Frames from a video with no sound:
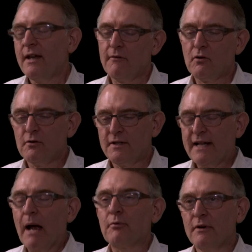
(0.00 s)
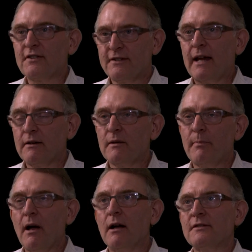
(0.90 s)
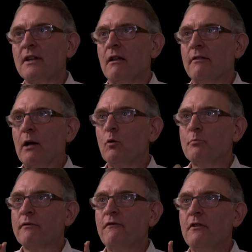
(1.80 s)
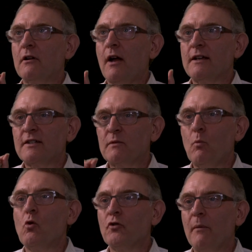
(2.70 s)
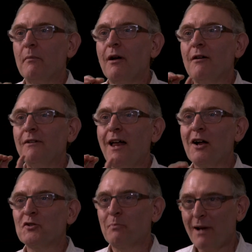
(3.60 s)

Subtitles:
there, of course, is APRA has said in the past they would prefer a small number of large